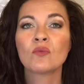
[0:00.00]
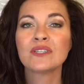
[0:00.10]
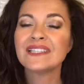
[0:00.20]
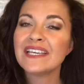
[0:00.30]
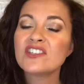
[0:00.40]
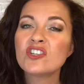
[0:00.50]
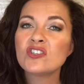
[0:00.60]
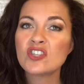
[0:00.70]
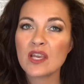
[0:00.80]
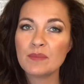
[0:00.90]

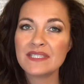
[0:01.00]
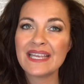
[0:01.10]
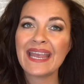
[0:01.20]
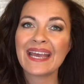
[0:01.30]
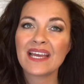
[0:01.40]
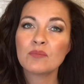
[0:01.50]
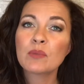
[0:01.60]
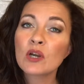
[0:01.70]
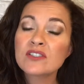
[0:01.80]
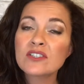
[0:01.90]
relationships, and
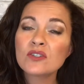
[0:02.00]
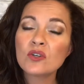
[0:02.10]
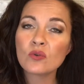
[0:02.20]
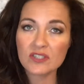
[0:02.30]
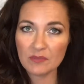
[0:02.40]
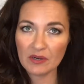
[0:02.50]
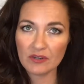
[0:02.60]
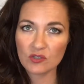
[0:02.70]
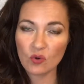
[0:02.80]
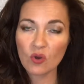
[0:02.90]
personal or
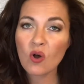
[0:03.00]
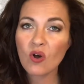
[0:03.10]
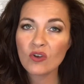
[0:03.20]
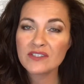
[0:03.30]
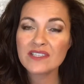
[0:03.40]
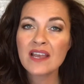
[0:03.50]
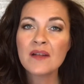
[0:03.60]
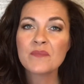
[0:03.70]
spiritual goals,